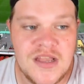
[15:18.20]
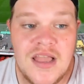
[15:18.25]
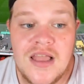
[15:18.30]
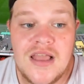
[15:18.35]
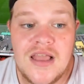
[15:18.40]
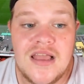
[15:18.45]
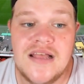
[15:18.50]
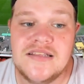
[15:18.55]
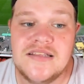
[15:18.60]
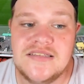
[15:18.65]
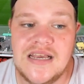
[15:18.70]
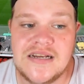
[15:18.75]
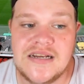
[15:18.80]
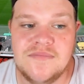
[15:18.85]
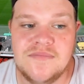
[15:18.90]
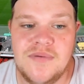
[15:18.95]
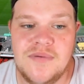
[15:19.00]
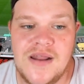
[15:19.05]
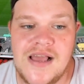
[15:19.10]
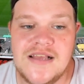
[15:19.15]
In
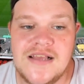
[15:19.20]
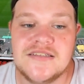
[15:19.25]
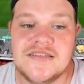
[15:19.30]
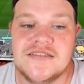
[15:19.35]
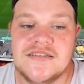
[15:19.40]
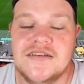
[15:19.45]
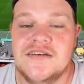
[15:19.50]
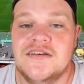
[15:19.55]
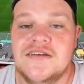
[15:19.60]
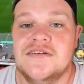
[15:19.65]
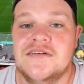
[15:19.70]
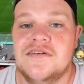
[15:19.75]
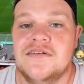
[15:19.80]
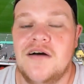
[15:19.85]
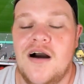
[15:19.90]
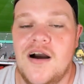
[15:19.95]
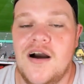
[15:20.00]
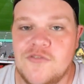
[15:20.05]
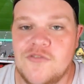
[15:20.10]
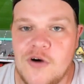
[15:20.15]
second place,
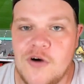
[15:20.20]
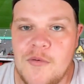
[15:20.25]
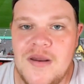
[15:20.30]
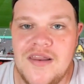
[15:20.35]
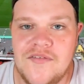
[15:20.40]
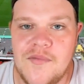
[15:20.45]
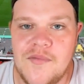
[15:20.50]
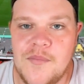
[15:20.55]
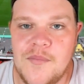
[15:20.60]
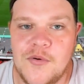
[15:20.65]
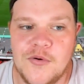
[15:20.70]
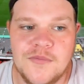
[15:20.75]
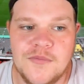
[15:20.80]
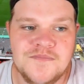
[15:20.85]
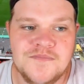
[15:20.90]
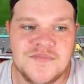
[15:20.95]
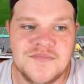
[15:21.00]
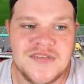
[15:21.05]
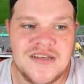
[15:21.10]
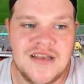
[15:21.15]
I've gone with Liverpool.
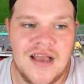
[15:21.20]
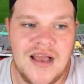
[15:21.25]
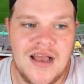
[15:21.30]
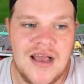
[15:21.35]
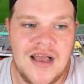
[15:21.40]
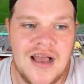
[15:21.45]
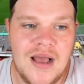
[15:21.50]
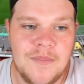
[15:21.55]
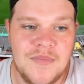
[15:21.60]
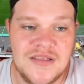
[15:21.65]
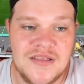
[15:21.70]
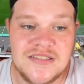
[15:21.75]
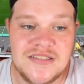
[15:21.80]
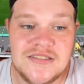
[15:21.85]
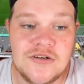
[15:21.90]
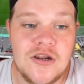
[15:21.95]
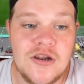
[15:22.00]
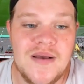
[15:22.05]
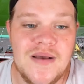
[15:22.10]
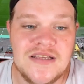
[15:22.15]
They're
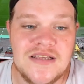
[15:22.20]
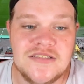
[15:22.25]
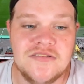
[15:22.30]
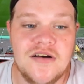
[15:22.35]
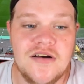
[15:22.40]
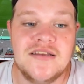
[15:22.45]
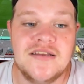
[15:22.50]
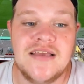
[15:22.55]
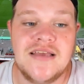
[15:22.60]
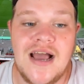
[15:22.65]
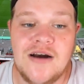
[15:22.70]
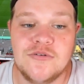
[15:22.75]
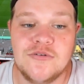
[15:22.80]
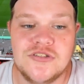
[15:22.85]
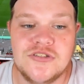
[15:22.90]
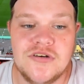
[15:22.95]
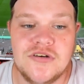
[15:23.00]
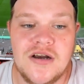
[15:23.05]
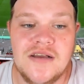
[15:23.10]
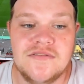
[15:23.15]
still the best side
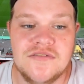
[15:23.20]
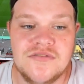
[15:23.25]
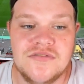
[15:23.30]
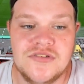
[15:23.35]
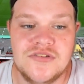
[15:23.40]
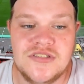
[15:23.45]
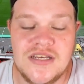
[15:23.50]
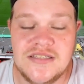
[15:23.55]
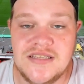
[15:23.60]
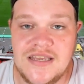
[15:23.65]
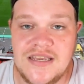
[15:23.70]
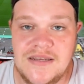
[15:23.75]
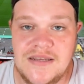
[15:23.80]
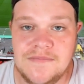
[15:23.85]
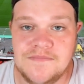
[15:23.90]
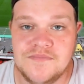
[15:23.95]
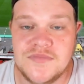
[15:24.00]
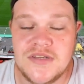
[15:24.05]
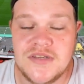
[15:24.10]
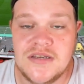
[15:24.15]
outside of City,
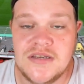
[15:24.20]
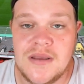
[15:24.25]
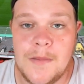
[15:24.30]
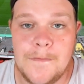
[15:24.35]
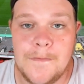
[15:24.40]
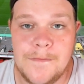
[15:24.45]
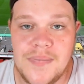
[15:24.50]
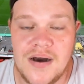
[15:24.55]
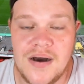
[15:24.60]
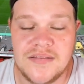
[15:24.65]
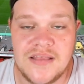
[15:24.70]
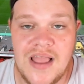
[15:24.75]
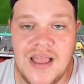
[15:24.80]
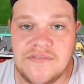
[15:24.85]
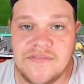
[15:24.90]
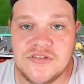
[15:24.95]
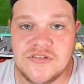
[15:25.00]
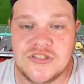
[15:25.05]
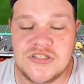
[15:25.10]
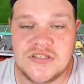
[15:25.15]
but they
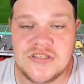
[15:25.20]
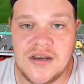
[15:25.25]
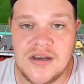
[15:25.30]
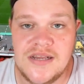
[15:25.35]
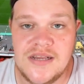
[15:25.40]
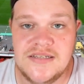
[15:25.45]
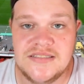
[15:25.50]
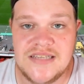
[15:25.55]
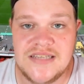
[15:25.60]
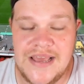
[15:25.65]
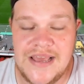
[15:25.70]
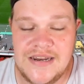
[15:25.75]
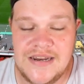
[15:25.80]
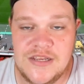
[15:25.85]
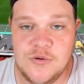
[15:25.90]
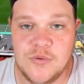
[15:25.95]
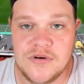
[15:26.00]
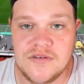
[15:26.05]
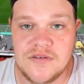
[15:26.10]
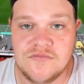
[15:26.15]
haven't signed
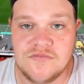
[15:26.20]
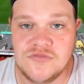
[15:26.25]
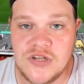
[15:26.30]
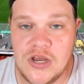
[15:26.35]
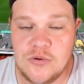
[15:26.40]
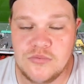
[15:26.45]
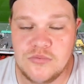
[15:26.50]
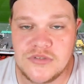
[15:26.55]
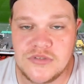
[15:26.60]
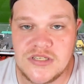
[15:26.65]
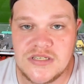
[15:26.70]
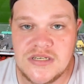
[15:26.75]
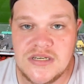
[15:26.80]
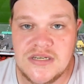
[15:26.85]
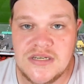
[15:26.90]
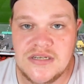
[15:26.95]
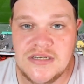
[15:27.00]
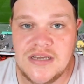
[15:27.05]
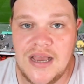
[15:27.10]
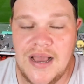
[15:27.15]
anyone of note,
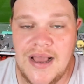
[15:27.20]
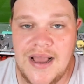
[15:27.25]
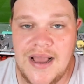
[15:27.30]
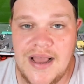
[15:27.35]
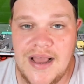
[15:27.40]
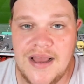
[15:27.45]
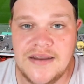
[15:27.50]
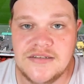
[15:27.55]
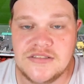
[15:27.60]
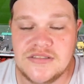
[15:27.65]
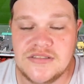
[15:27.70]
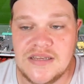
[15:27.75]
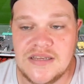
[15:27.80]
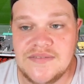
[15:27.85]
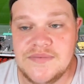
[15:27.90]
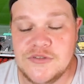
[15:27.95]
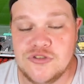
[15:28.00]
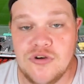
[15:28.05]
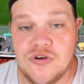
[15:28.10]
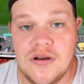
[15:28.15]
and they've
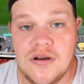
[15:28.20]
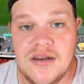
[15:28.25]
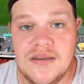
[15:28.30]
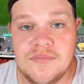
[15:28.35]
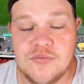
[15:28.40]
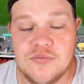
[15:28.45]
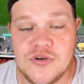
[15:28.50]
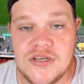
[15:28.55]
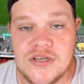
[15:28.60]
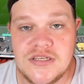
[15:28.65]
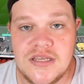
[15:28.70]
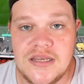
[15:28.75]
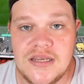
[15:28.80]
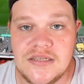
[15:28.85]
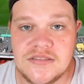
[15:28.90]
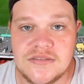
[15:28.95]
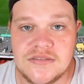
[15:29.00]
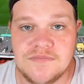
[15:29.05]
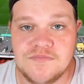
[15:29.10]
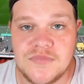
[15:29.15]
been struggling in
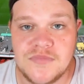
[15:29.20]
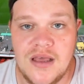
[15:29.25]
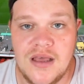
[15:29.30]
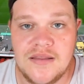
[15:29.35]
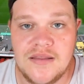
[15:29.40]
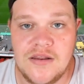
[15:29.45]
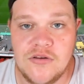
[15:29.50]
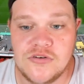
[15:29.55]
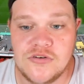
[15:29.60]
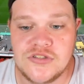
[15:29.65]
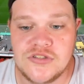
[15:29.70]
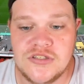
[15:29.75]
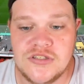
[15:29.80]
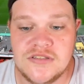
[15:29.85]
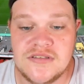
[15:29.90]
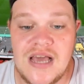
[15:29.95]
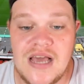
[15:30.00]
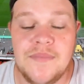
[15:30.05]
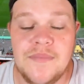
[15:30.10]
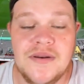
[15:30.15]
pre-season. They lost to
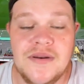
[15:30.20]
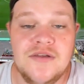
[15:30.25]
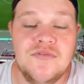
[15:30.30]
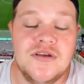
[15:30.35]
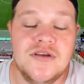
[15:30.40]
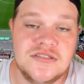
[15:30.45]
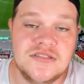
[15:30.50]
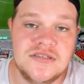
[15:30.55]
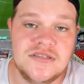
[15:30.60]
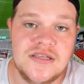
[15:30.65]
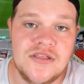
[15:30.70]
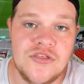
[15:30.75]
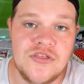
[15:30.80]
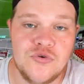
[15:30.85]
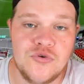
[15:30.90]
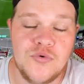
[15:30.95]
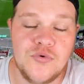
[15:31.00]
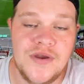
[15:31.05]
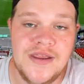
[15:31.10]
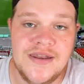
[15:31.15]
Napoli recently
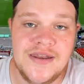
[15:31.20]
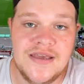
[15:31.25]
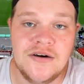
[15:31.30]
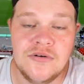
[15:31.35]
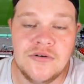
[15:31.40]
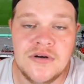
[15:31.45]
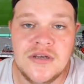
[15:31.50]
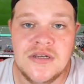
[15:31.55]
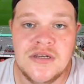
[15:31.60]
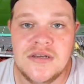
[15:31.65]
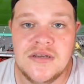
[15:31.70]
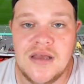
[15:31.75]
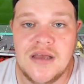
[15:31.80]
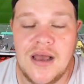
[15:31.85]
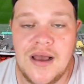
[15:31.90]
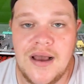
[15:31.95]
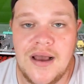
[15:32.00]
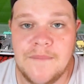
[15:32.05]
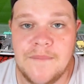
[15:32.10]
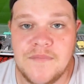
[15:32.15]
3-0.
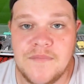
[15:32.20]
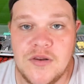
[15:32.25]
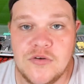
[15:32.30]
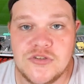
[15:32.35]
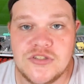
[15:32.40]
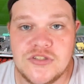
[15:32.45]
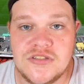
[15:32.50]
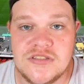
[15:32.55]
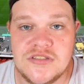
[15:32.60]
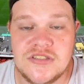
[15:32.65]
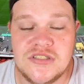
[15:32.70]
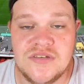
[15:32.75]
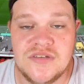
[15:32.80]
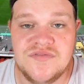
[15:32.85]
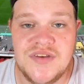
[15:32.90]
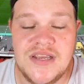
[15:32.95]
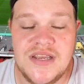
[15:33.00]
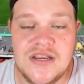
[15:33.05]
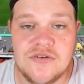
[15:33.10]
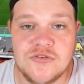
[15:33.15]
They lost to
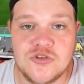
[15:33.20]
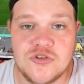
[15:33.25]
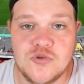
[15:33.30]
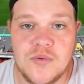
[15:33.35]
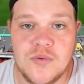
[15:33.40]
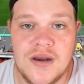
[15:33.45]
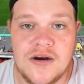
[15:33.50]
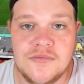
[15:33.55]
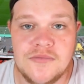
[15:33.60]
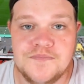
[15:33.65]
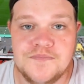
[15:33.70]
Sevilla as well.